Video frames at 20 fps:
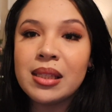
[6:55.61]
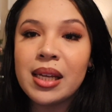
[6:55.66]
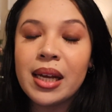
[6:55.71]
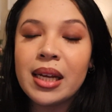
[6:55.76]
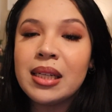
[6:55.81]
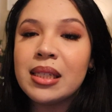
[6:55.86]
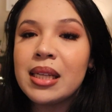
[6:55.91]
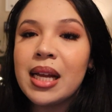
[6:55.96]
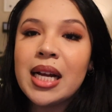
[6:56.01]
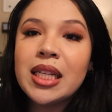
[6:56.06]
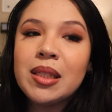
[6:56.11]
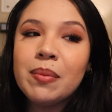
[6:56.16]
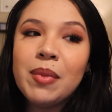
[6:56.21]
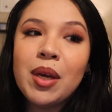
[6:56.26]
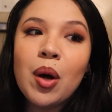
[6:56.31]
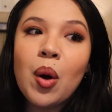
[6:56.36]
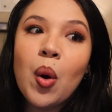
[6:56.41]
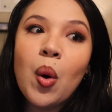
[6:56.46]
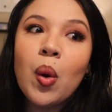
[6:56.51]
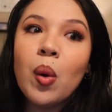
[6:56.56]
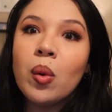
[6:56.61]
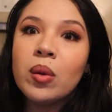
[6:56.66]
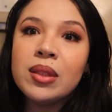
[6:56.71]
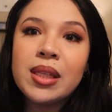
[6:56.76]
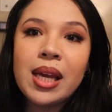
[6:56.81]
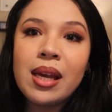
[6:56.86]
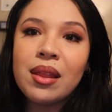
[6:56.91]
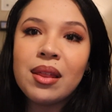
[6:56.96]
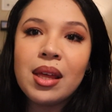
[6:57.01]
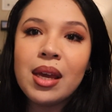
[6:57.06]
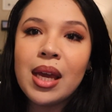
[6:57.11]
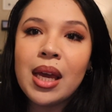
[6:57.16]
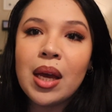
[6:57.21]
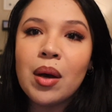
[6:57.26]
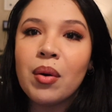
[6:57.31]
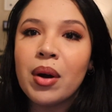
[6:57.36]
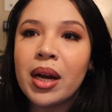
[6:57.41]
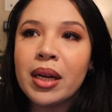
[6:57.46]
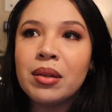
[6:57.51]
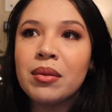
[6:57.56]
Like it doesn't have to be a whole day thing
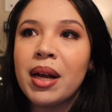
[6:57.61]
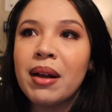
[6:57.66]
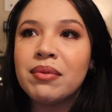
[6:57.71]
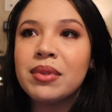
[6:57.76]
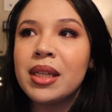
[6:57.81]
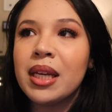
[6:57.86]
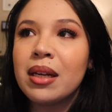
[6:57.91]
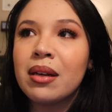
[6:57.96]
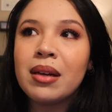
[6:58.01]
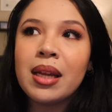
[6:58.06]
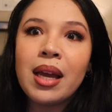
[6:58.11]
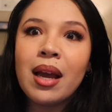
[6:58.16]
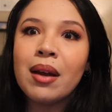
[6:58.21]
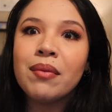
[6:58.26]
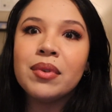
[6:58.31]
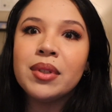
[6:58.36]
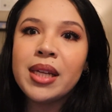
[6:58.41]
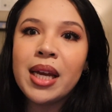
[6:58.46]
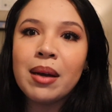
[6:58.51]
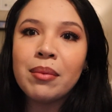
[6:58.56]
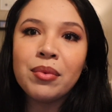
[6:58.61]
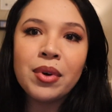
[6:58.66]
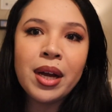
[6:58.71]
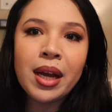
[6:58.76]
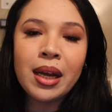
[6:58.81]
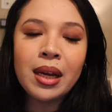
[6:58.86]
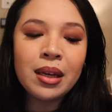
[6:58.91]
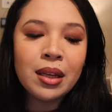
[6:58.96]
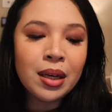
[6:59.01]
or I don't have to get on like every damn ride,